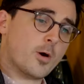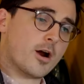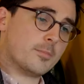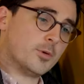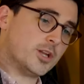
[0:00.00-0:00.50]

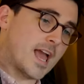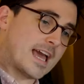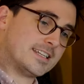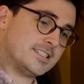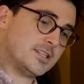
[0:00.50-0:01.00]
Noir and Meunier
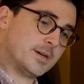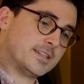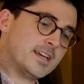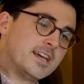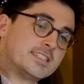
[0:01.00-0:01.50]
added to
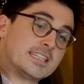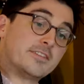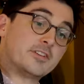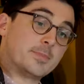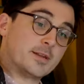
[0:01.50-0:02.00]
it to
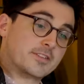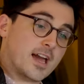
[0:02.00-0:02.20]
give it a bit of